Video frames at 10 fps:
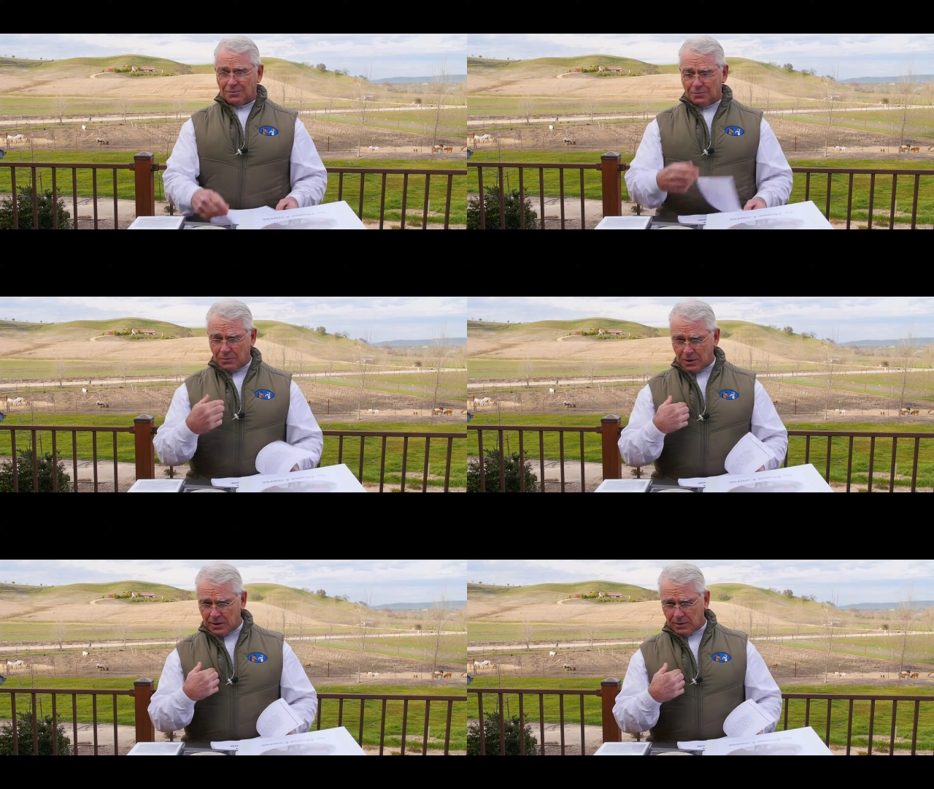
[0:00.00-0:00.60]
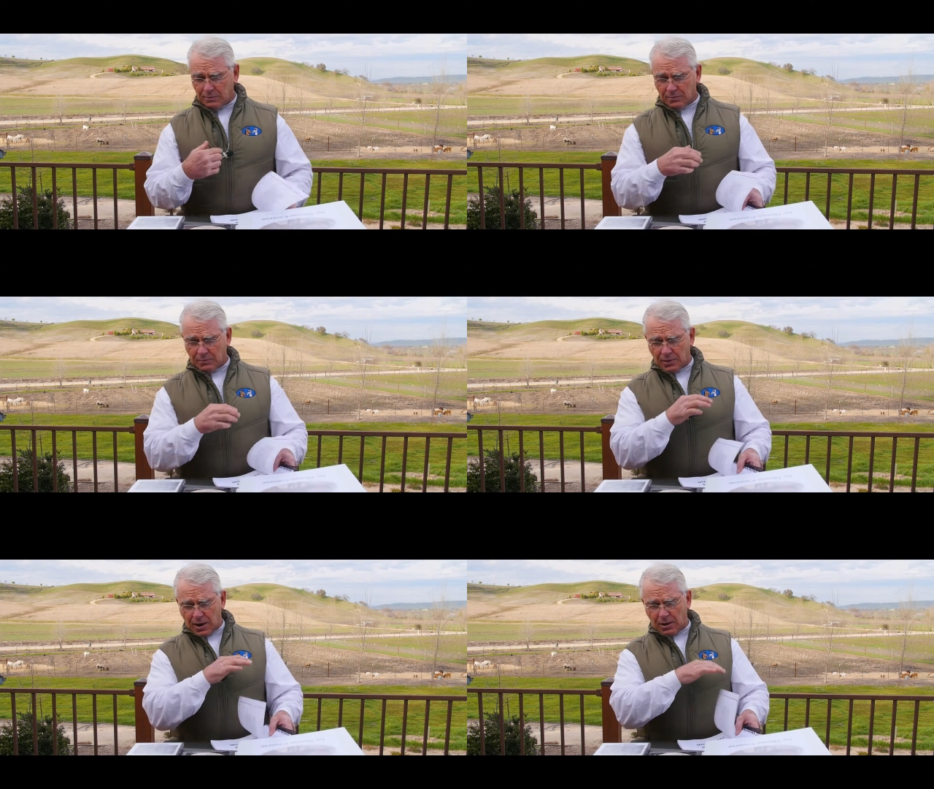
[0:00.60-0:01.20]
Me,
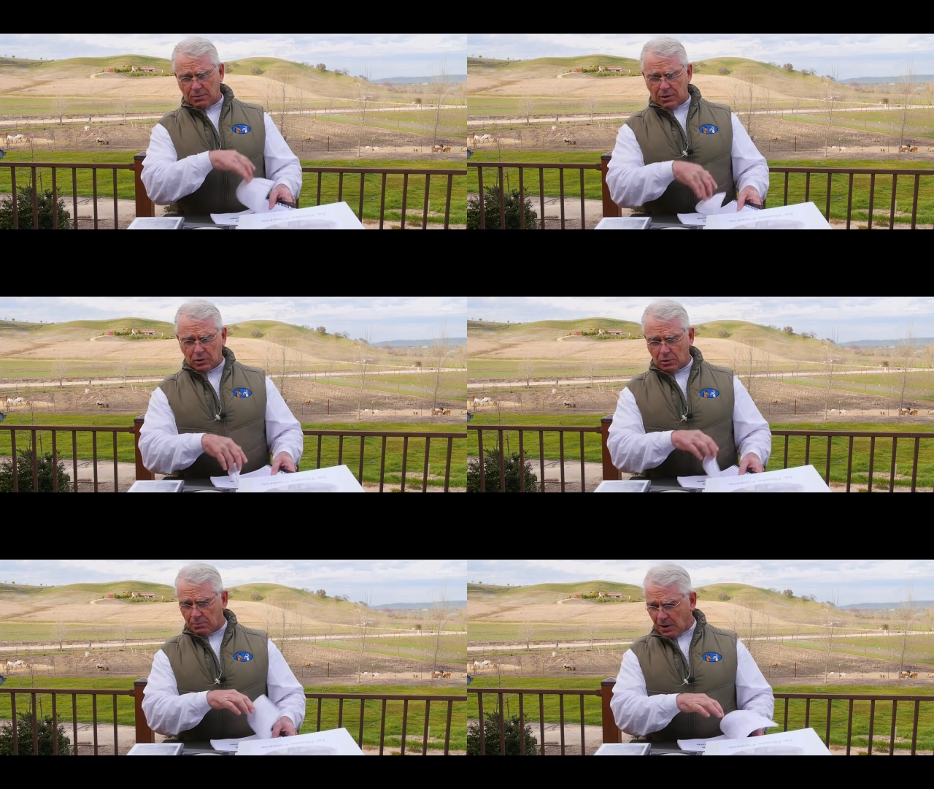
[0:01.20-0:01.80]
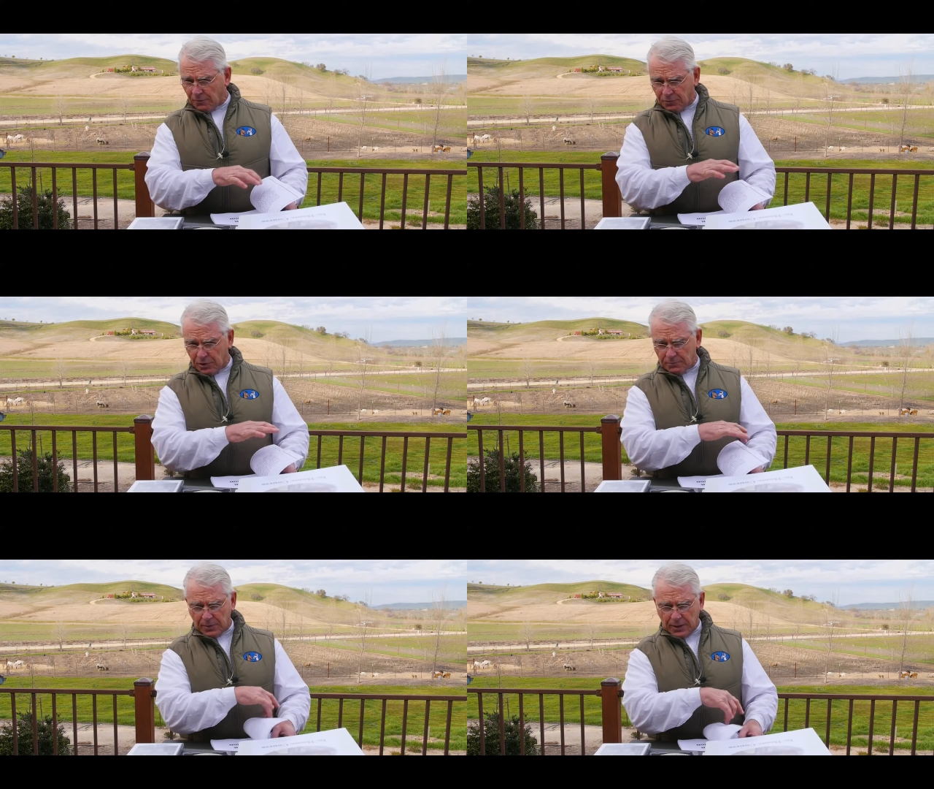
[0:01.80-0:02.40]
I'd rather go
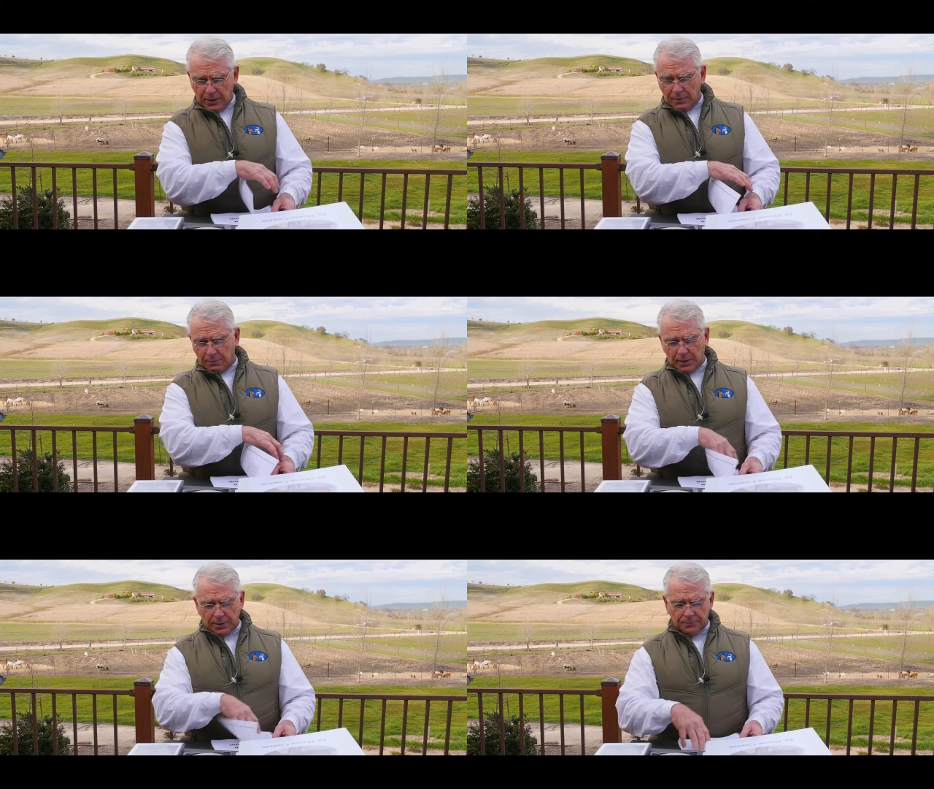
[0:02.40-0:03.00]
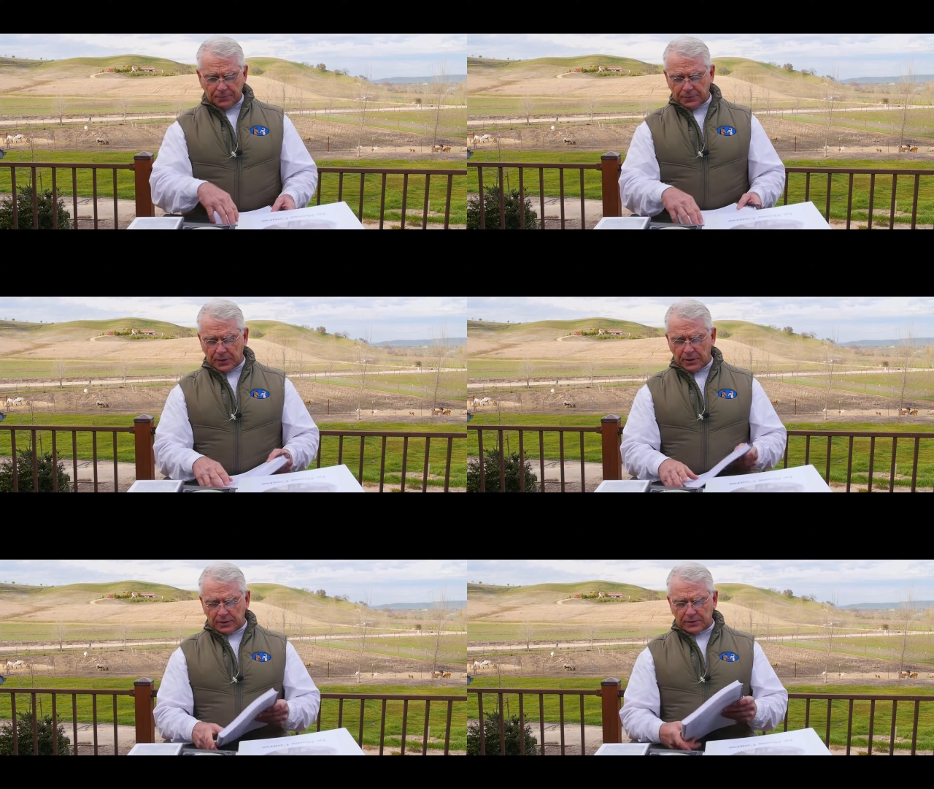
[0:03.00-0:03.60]
barefoot, but
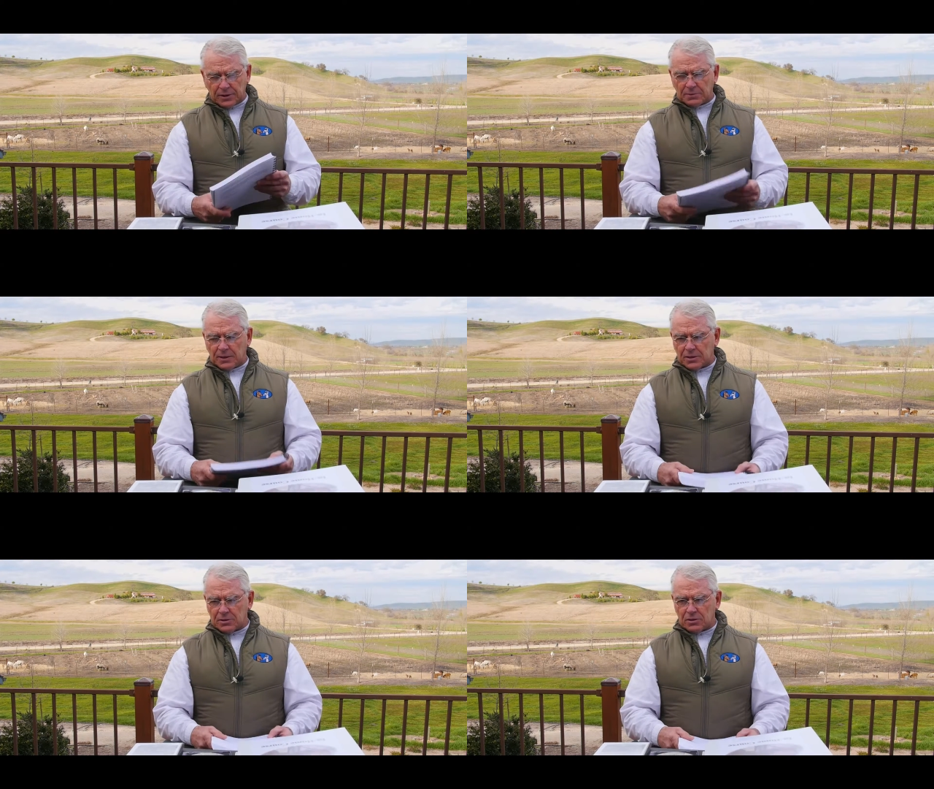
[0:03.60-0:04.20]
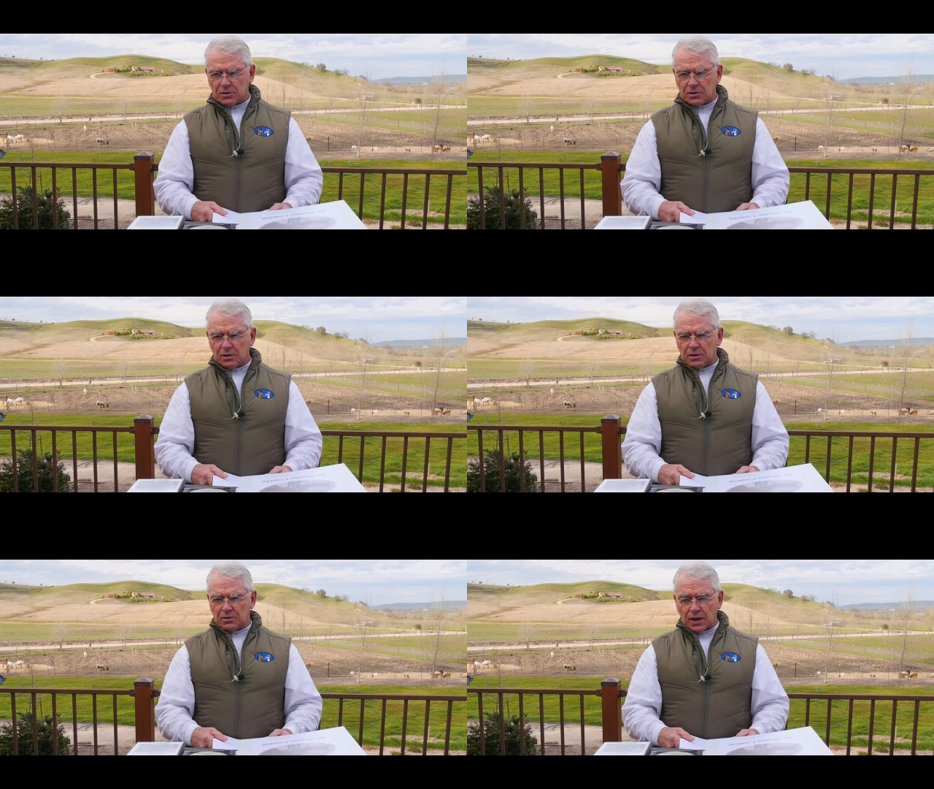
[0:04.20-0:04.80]
in some cases,
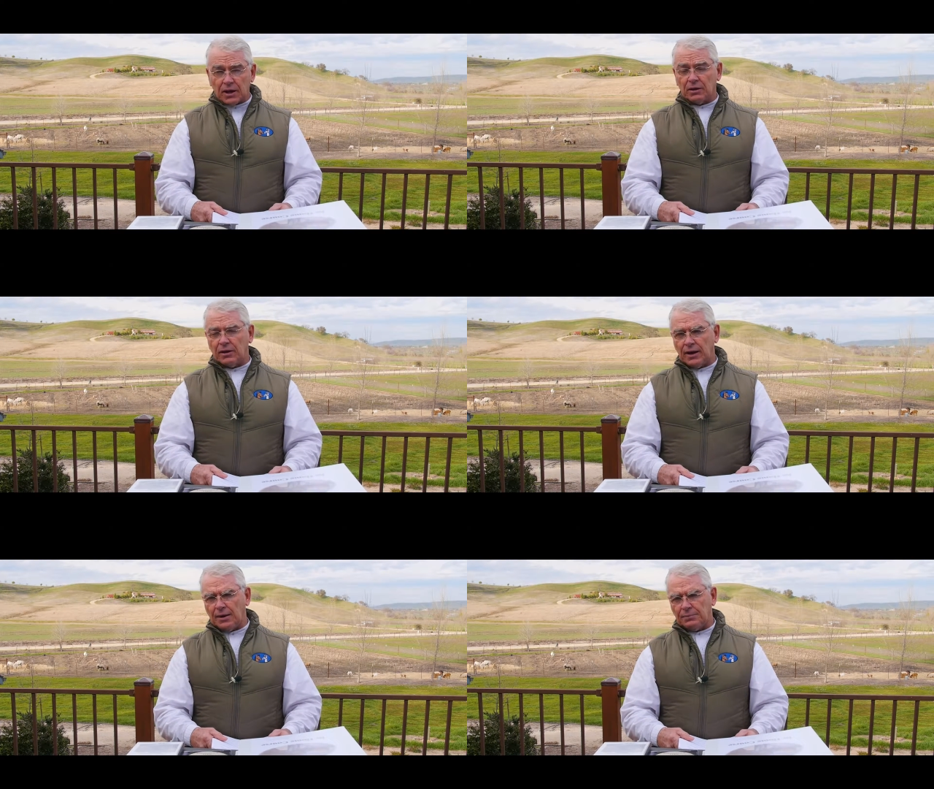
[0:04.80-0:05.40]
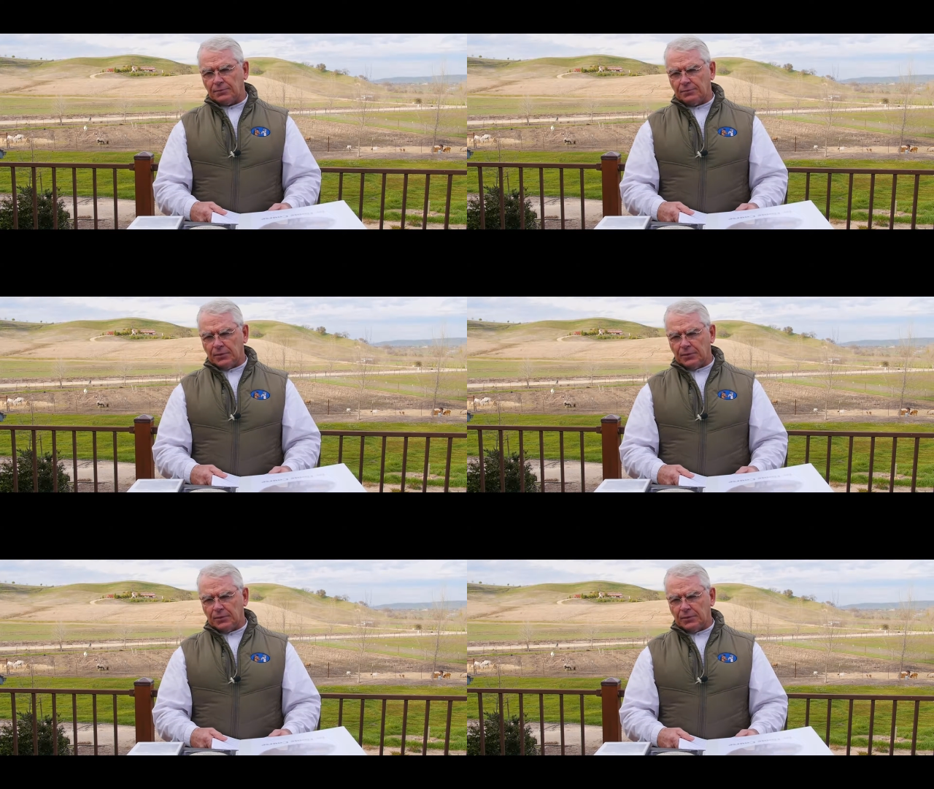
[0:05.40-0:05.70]
it's not going to happen.